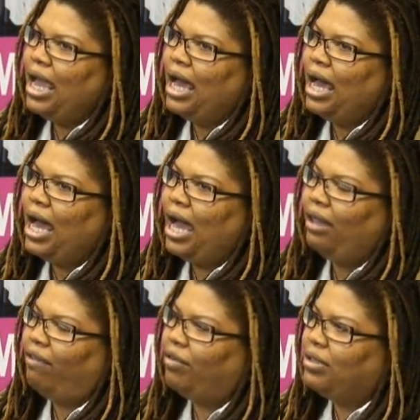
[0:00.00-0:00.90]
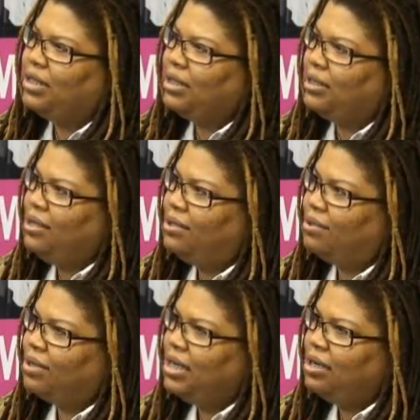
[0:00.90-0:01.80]
I live on 16th
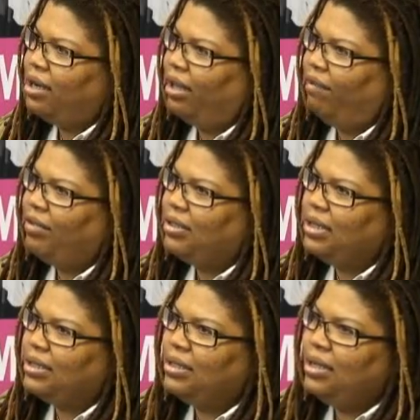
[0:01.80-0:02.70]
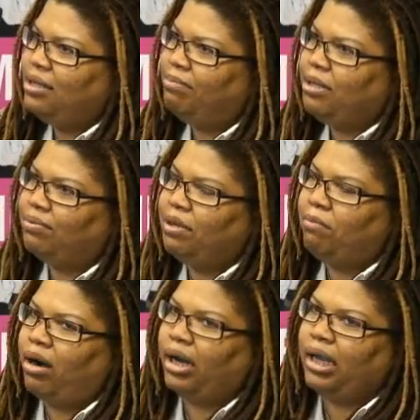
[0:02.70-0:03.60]
Street. I live at 16th
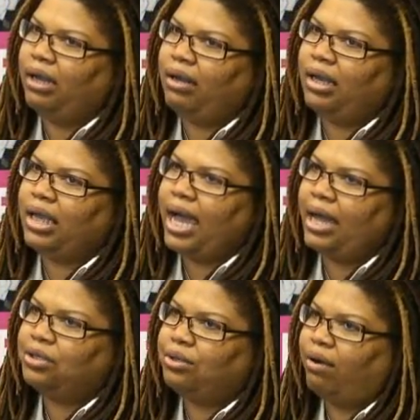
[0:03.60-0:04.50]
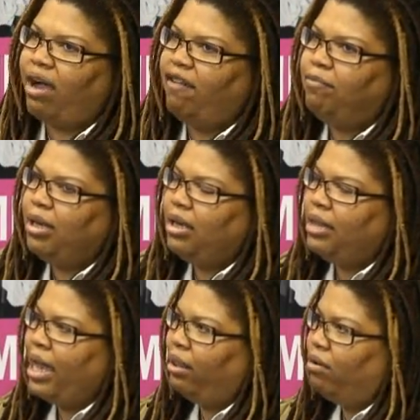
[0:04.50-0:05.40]
between Market and Castro. I've been
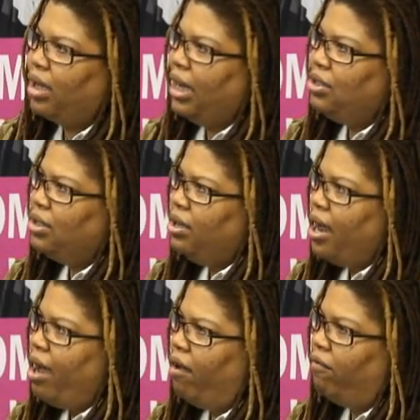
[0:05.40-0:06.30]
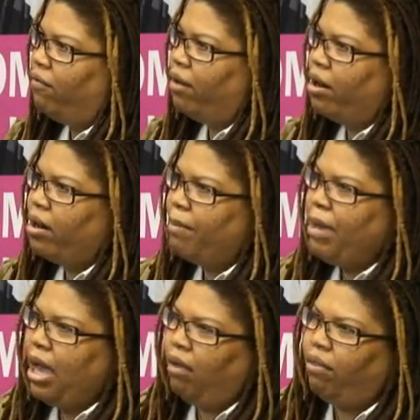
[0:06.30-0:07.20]
at that location now for
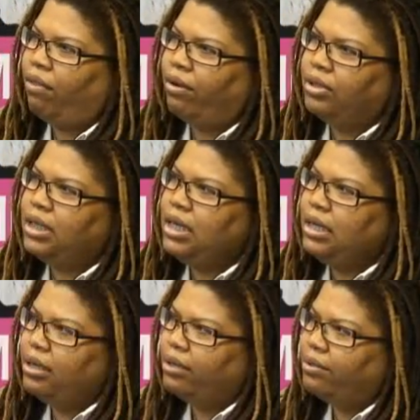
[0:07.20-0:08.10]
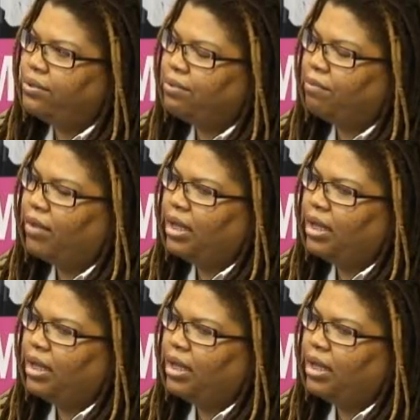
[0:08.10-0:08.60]
about 13 years.